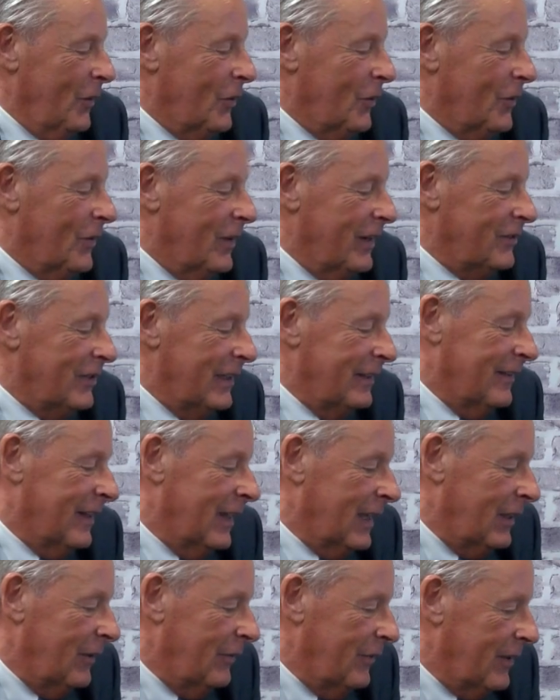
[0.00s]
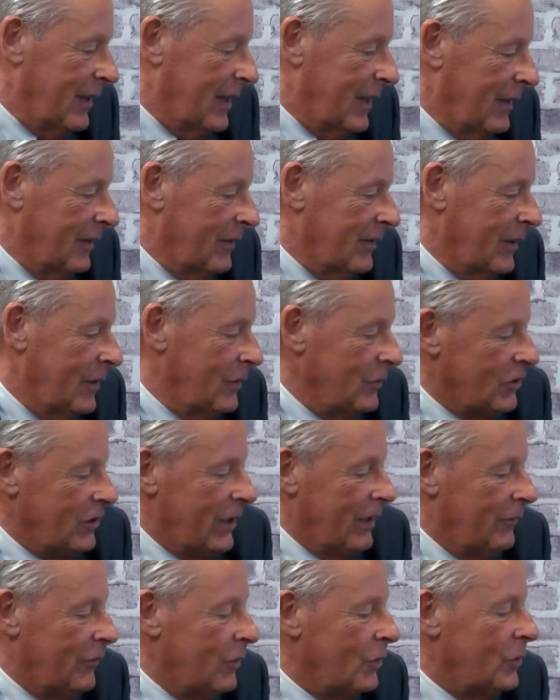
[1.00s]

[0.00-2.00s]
All right, gents, thank you for that. So, Geoff,